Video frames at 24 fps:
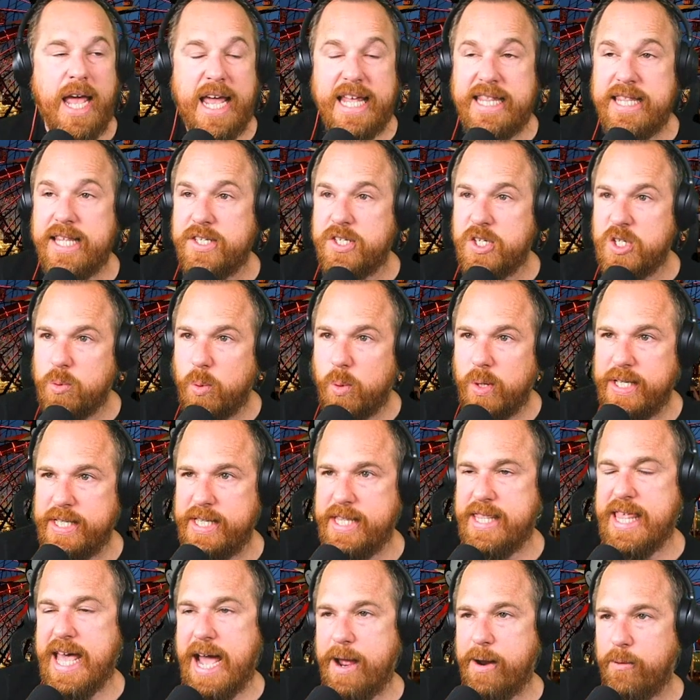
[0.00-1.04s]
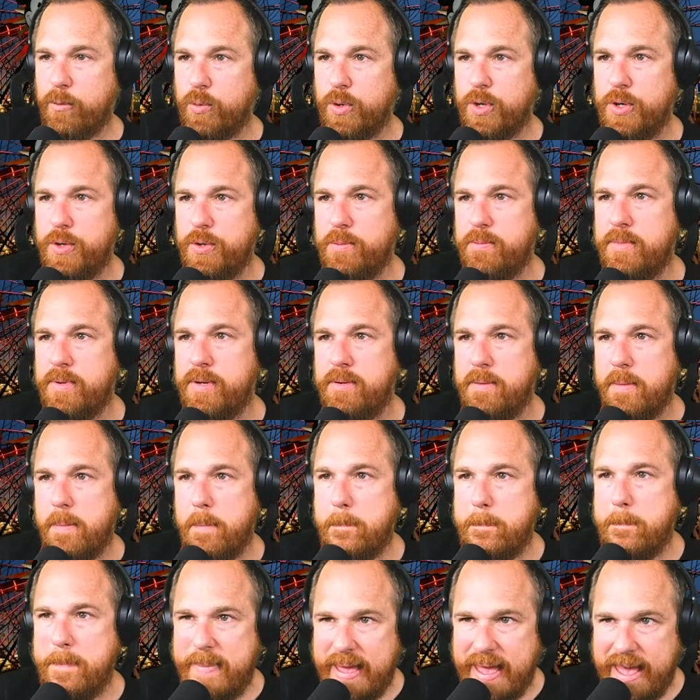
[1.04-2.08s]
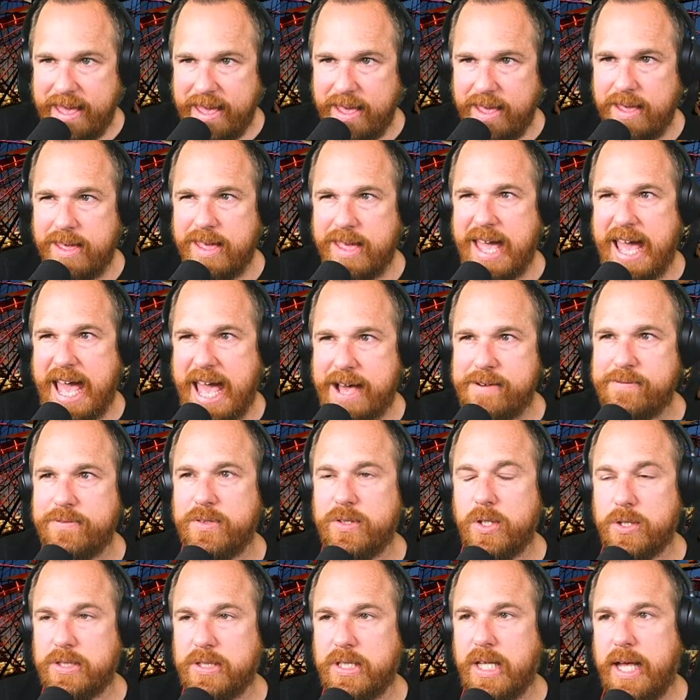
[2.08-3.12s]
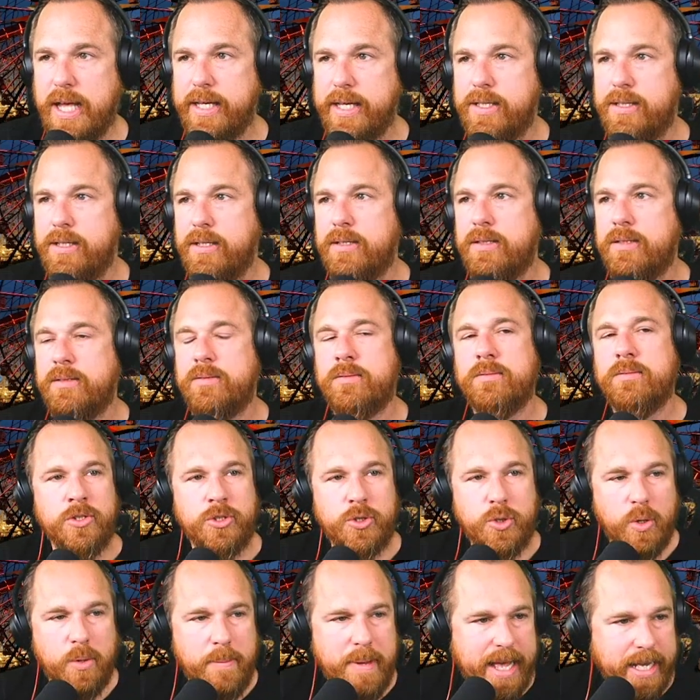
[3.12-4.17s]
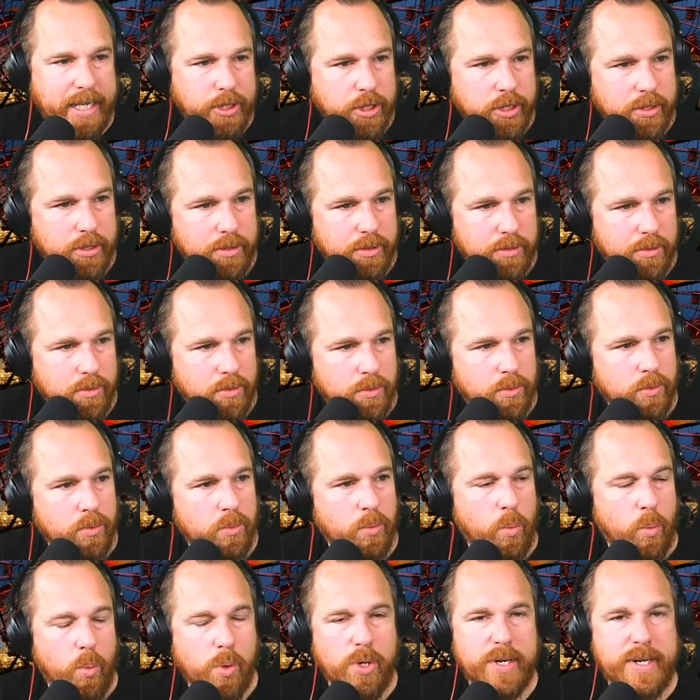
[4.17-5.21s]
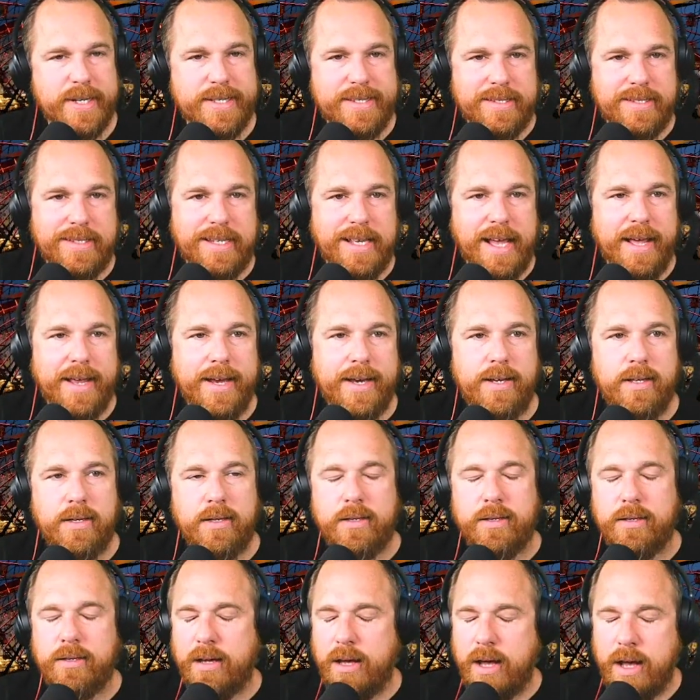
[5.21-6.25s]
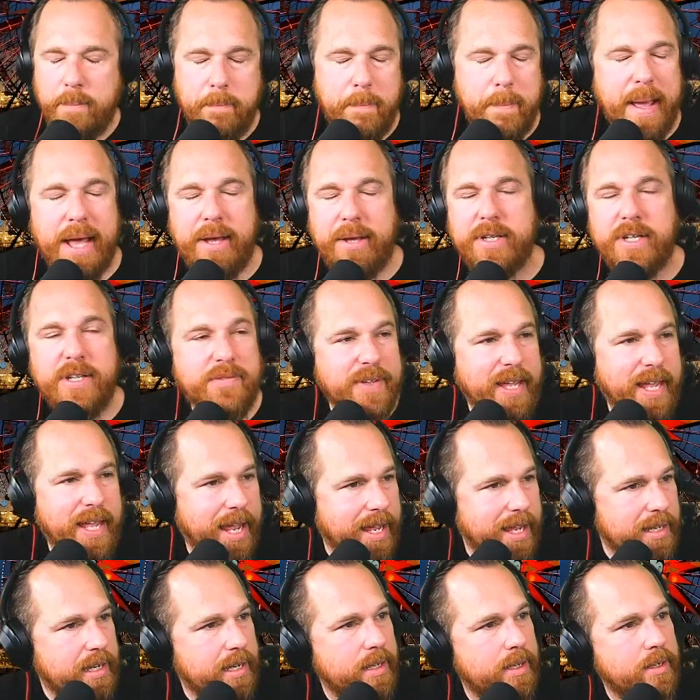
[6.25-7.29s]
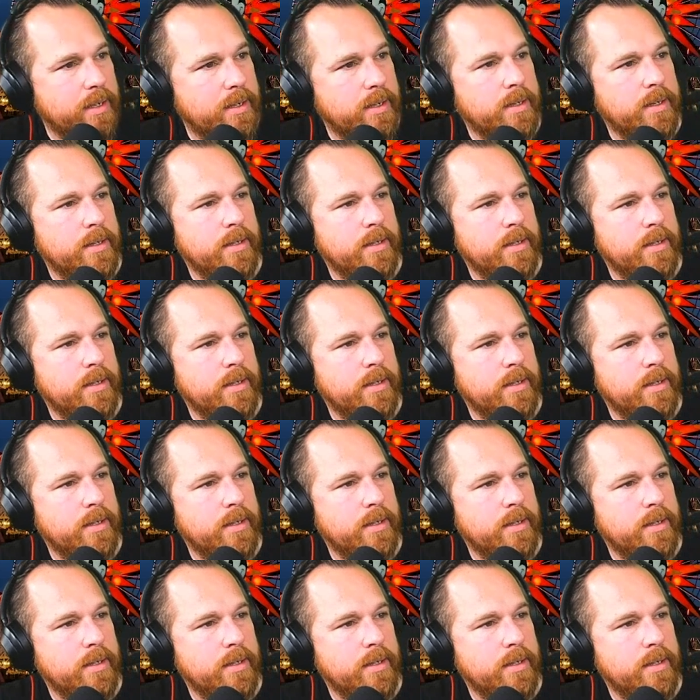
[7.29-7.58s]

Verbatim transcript: And this is what that room may have looked like. So imagine we're inside a mountain of candy